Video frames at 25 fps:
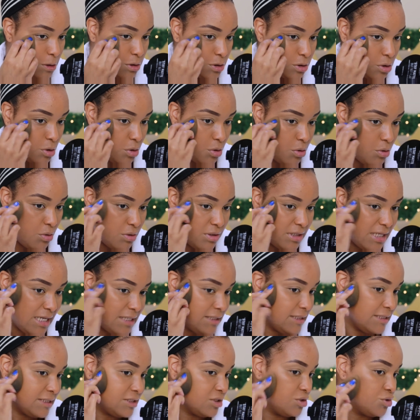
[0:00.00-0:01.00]
So
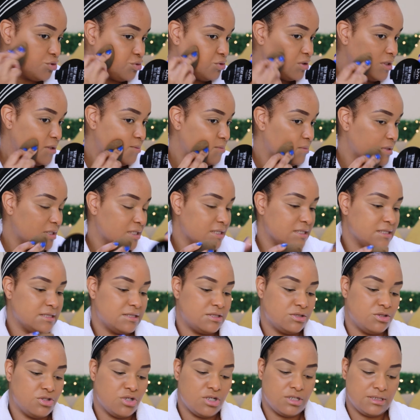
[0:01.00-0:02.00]
that extreme
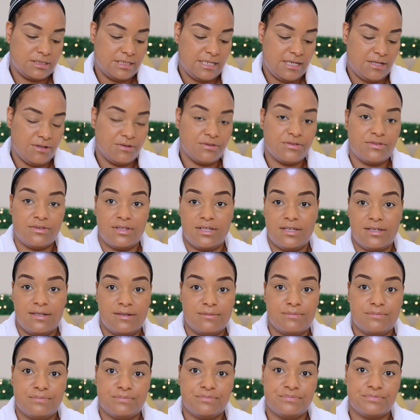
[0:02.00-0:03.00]
is not
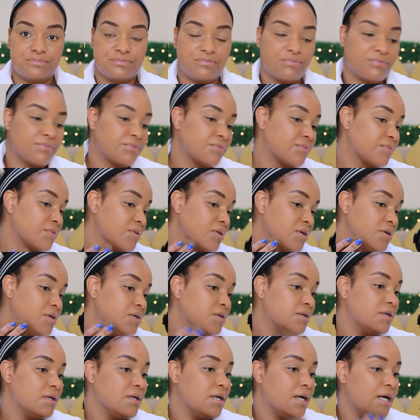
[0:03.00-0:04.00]
healthy,
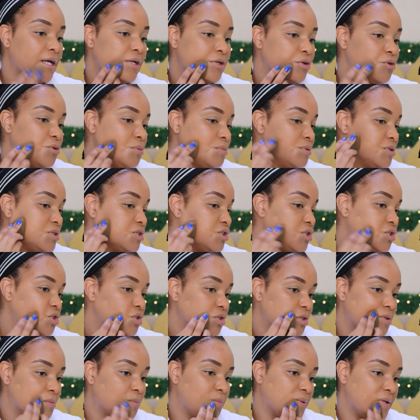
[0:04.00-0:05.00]
and nobody
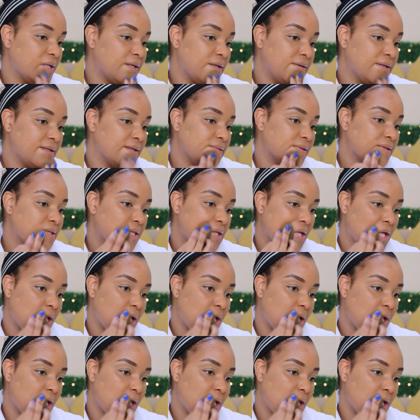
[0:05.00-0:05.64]
should be